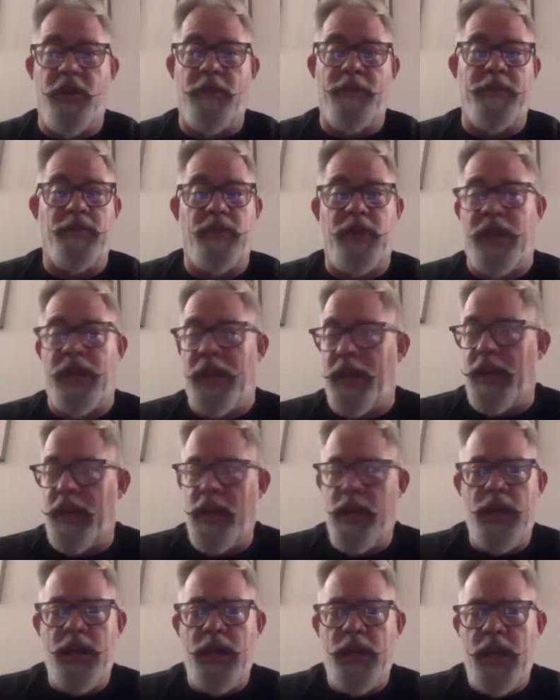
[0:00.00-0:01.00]
up and try to get
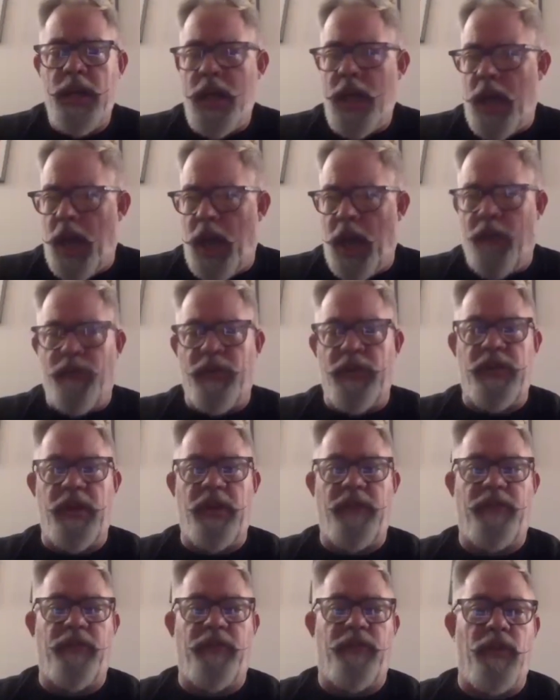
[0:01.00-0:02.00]

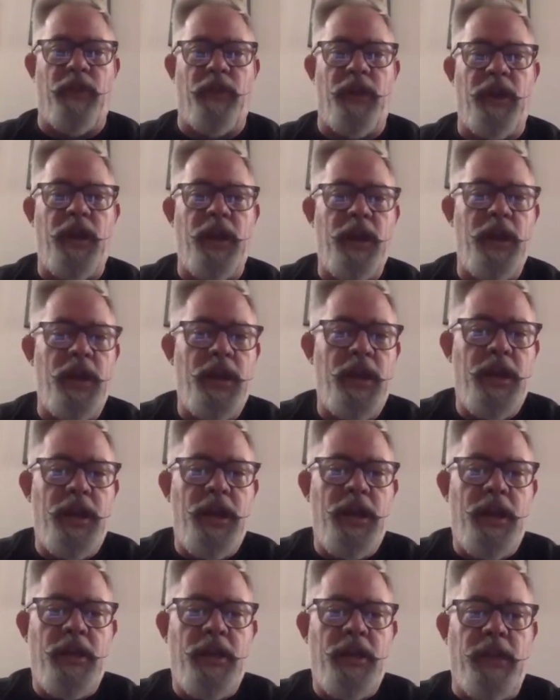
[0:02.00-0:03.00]
everything for free.
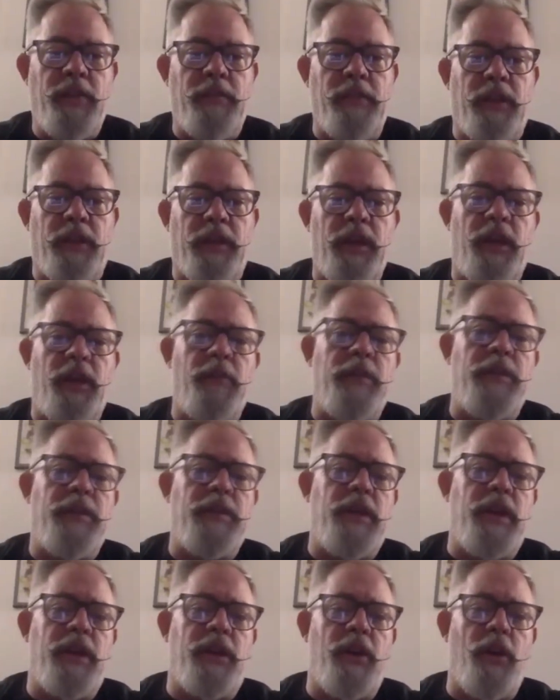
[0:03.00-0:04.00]
They'd like, yeah, give me a
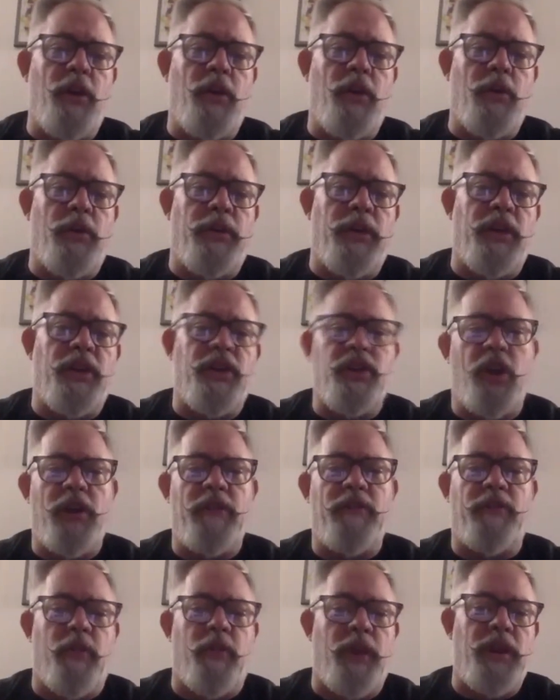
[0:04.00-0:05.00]
Diet Coke with a
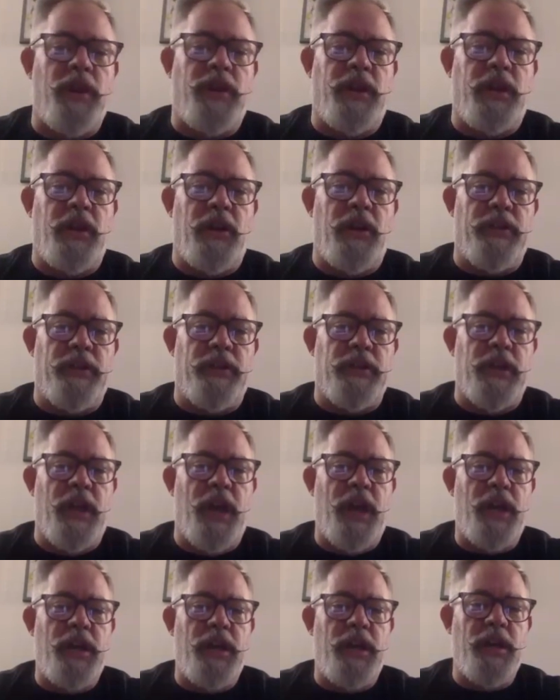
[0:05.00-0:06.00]
shot of grenadine on the side.
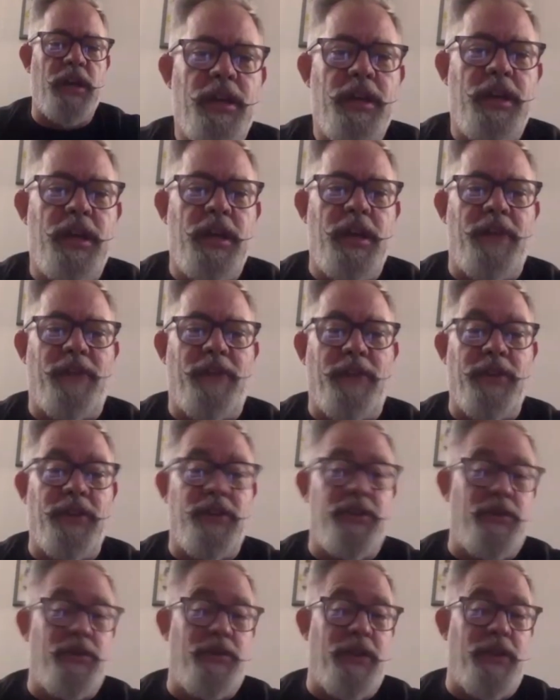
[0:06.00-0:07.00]
And if you
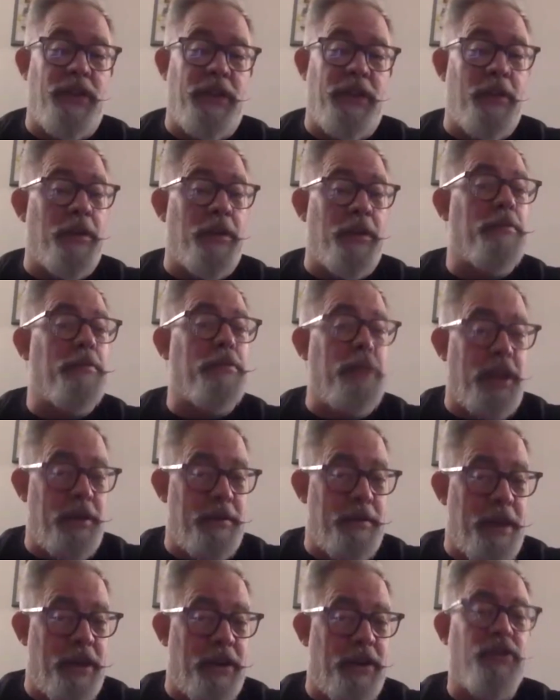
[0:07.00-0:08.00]
didn't do that, they would complain
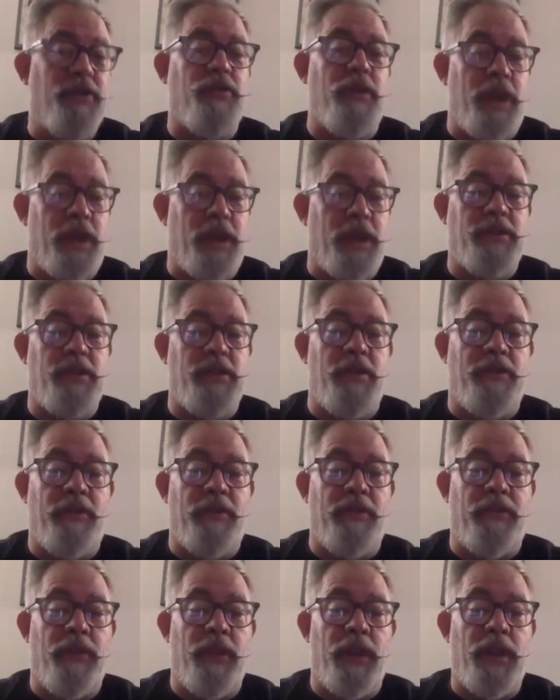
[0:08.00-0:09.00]
about it and try and get stuff
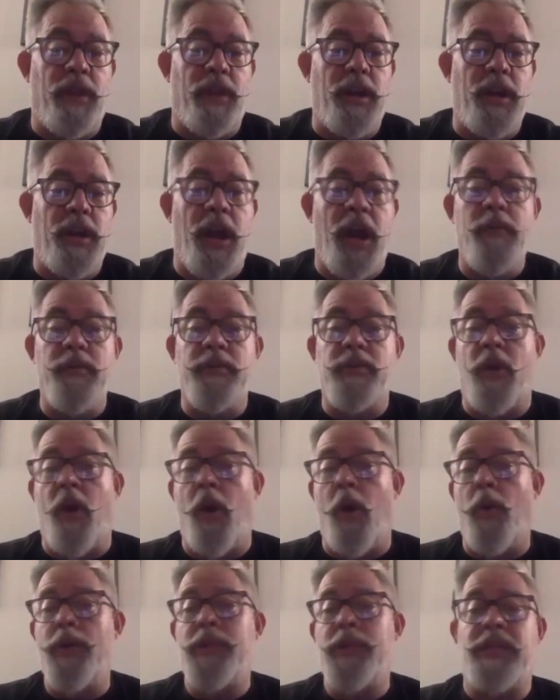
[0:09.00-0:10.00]
for free. And I was
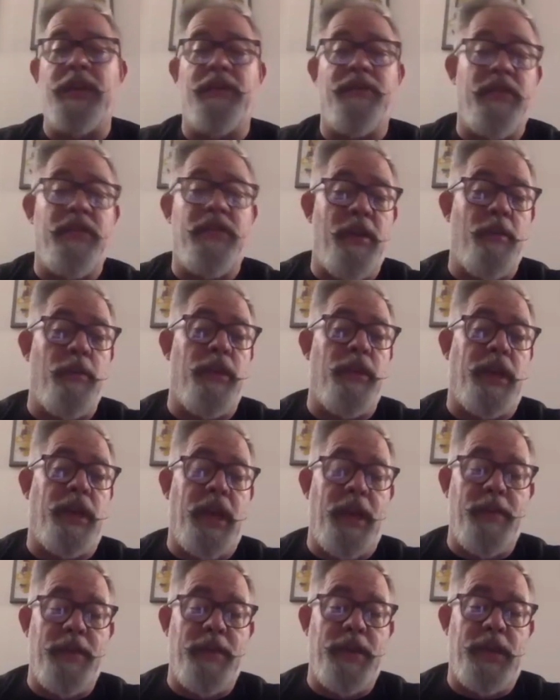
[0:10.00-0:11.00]
always giving them when they
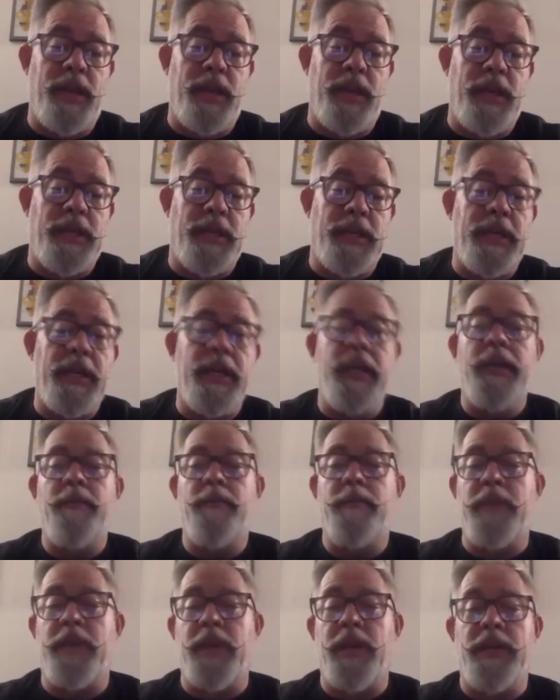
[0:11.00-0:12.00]
came in to eat,
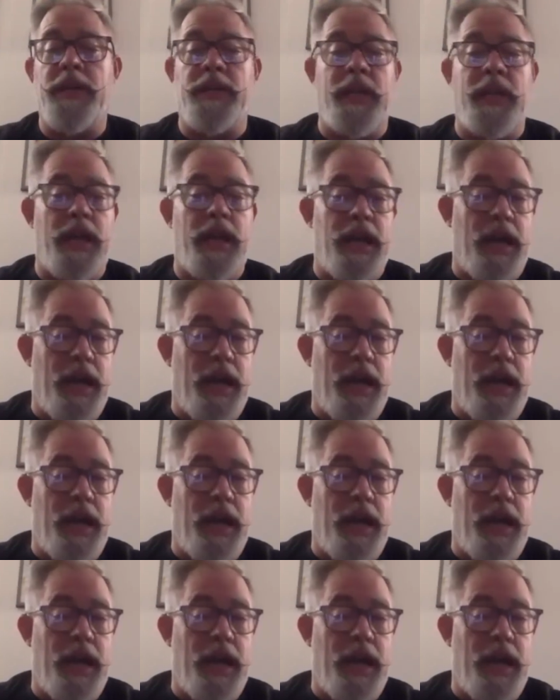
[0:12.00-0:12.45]
because